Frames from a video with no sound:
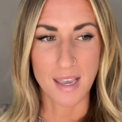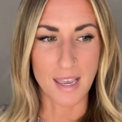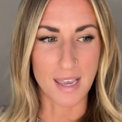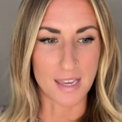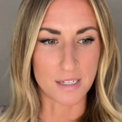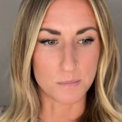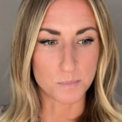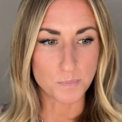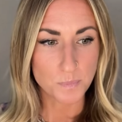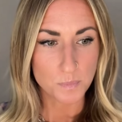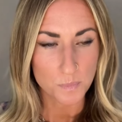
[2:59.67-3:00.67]
and
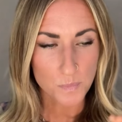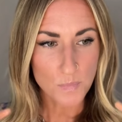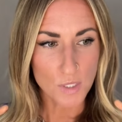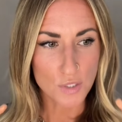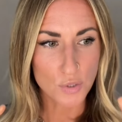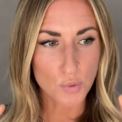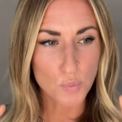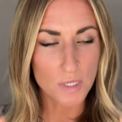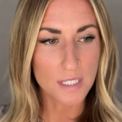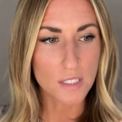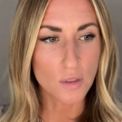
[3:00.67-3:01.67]
to
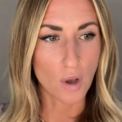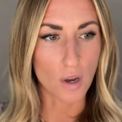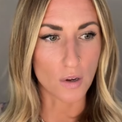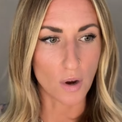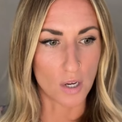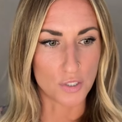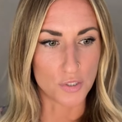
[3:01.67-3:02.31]
really lock on